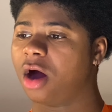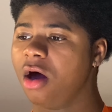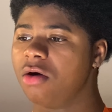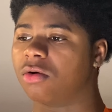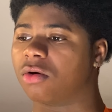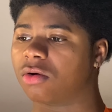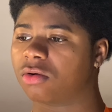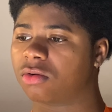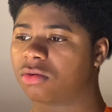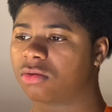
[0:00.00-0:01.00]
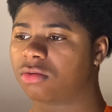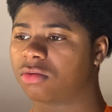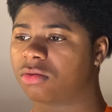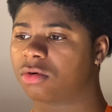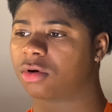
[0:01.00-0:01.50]
Oh! Always have
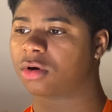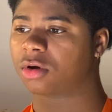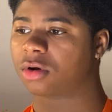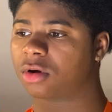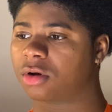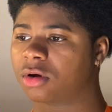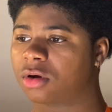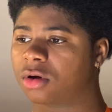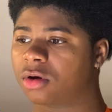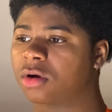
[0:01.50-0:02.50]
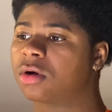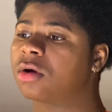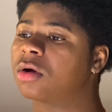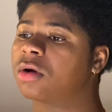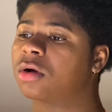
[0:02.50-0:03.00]
been. Always
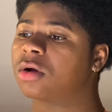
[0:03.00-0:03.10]
will be.